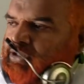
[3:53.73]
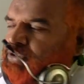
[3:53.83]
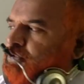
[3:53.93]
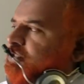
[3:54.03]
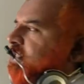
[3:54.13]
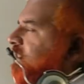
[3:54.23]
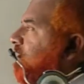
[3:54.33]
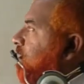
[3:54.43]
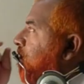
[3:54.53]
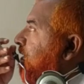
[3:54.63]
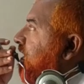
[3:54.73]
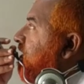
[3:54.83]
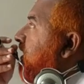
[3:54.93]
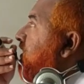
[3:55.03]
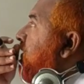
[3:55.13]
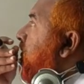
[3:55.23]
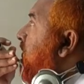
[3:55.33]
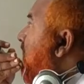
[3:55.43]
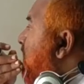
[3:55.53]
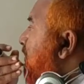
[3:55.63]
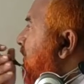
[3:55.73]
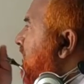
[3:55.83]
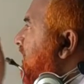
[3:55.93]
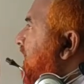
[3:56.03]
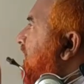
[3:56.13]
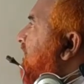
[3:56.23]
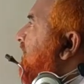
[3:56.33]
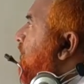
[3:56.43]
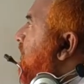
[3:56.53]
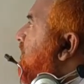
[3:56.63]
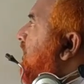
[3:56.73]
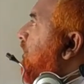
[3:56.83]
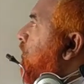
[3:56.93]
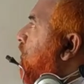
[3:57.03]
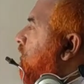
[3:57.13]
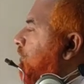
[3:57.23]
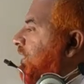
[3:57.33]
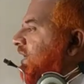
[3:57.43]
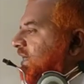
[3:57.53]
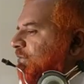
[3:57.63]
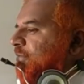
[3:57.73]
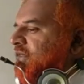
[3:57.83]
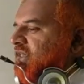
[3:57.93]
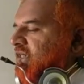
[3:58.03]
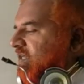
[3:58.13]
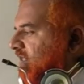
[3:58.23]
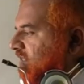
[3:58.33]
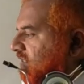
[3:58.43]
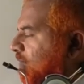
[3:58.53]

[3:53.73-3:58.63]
So such experiments and techniques are known as controlled breeding experiments or techniques.